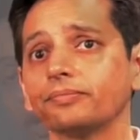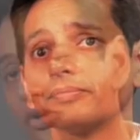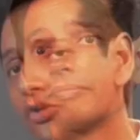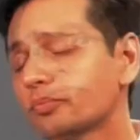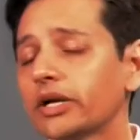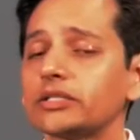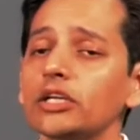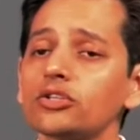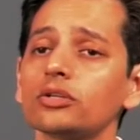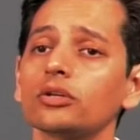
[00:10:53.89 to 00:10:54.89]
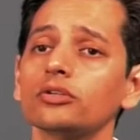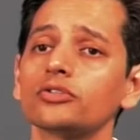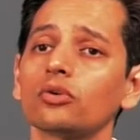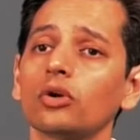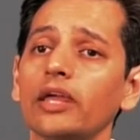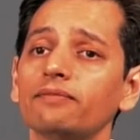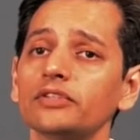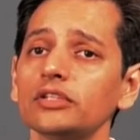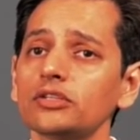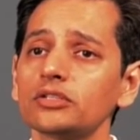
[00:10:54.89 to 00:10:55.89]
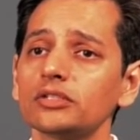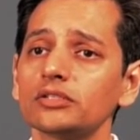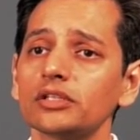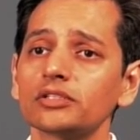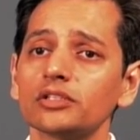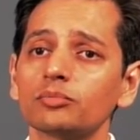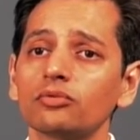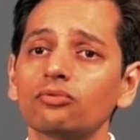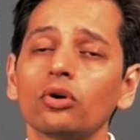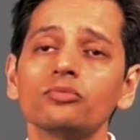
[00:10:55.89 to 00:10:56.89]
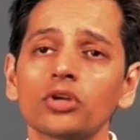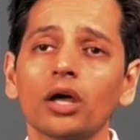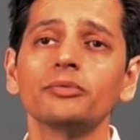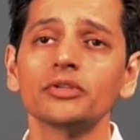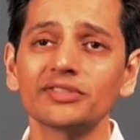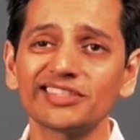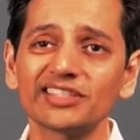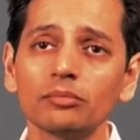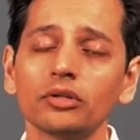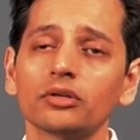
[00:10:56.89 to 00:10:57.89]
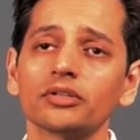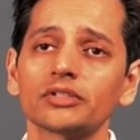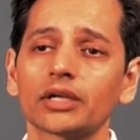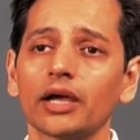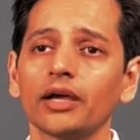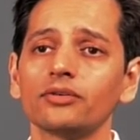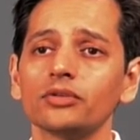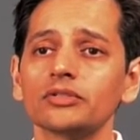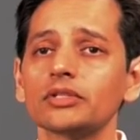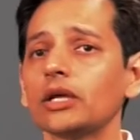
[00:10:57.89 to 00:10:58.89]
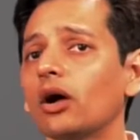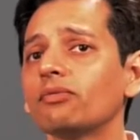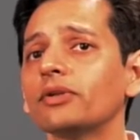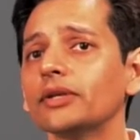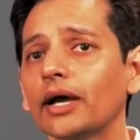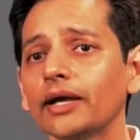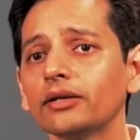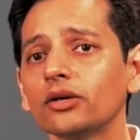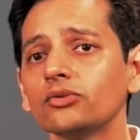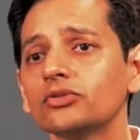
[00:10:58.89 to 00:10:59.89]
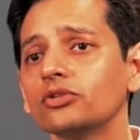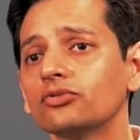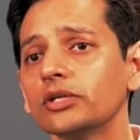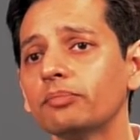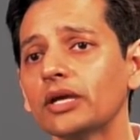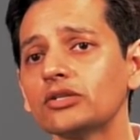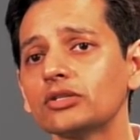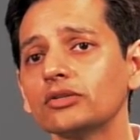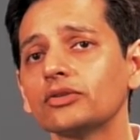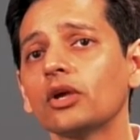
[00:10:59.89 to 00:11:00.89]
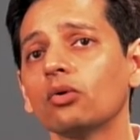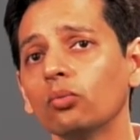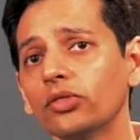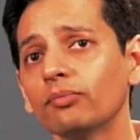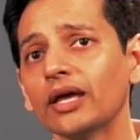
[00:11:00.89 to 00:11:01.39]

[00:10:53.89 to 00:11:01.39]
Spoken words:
Nurse practitioners and physician's assistants perform jobs similar to psychiatrists. They often diagnose and treat patients with